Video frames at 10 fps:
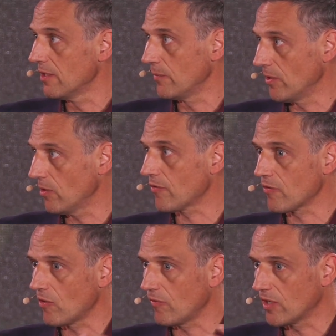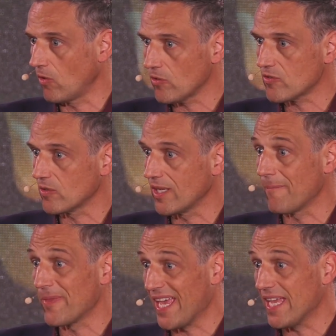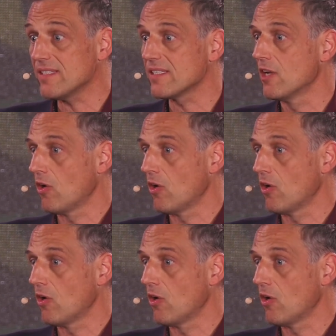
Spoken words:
We're also serving Austria. And